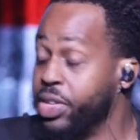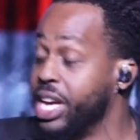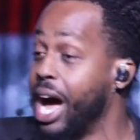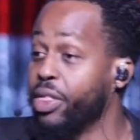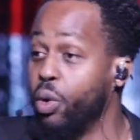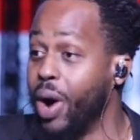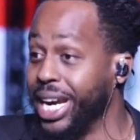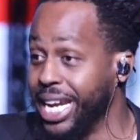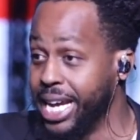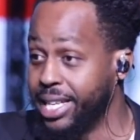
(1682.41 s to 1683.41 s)
The other
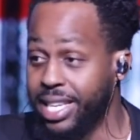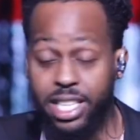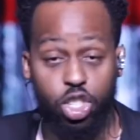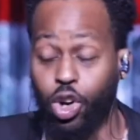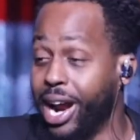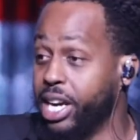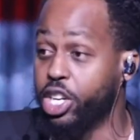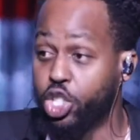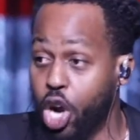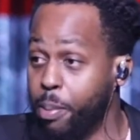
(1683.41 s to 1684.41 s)
one is. He's trying to
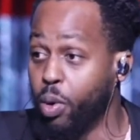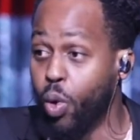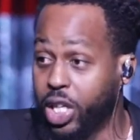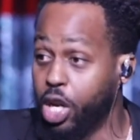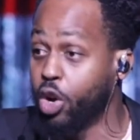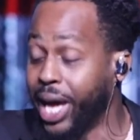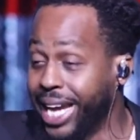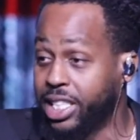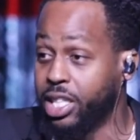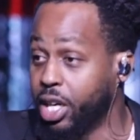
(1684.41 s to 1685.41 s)
determine what
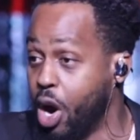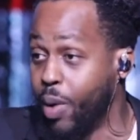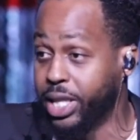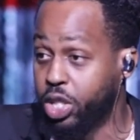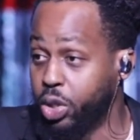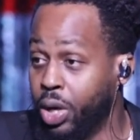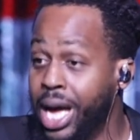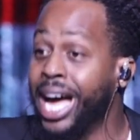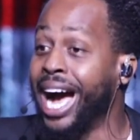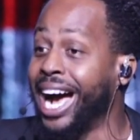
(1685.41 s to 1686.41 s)
location to go into.
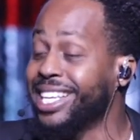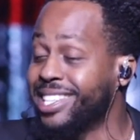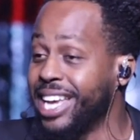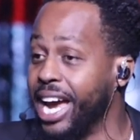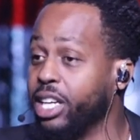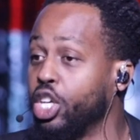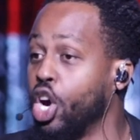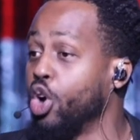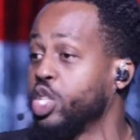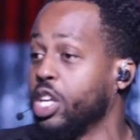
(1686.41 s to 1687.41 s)
I said,
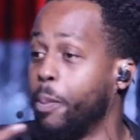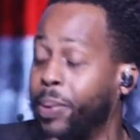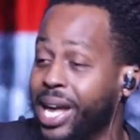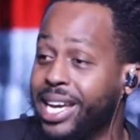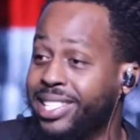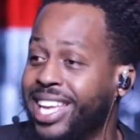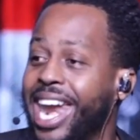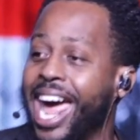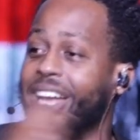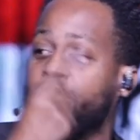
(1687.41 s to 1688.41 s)
go to the place
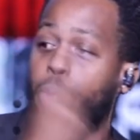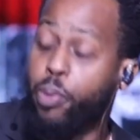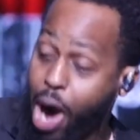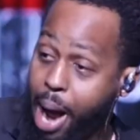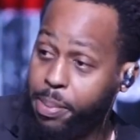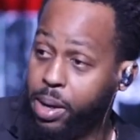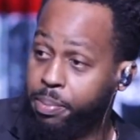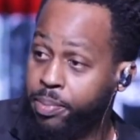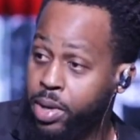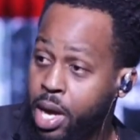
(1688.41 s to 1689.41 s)
that has the problem
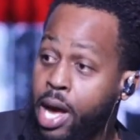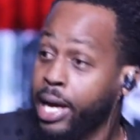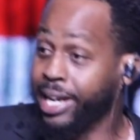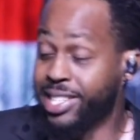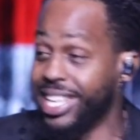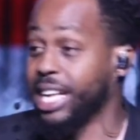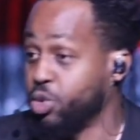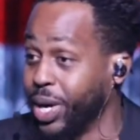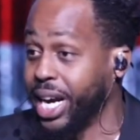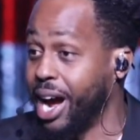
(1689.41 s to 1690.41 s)
because
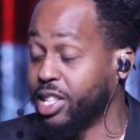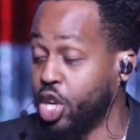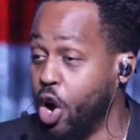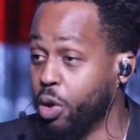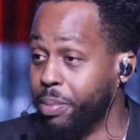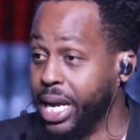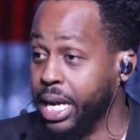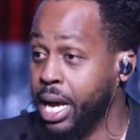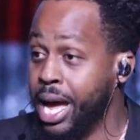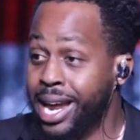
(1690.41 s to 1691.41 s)
that's what God told me.
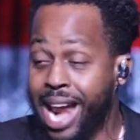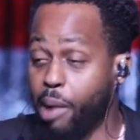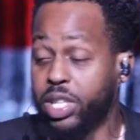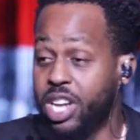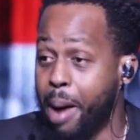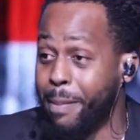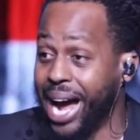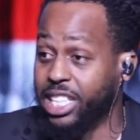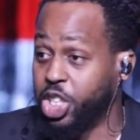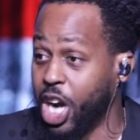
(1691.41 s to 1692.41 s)
Now, it's not
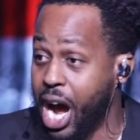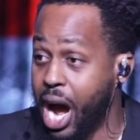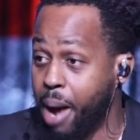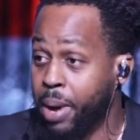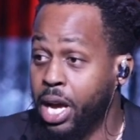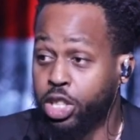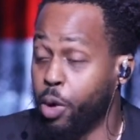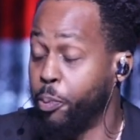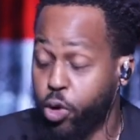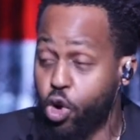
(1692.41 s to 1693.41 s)
my job
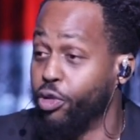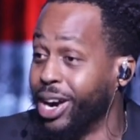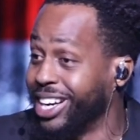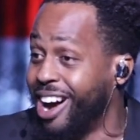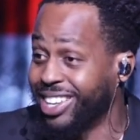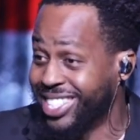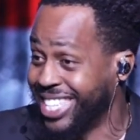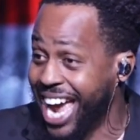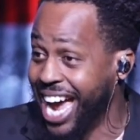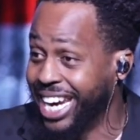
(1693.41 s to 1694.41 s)
to prove what God
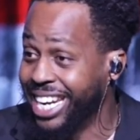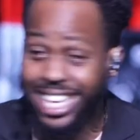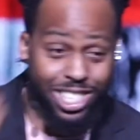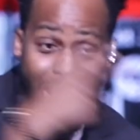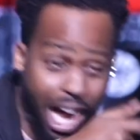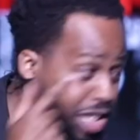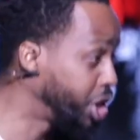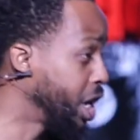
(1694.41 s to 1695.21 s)
said, it's God's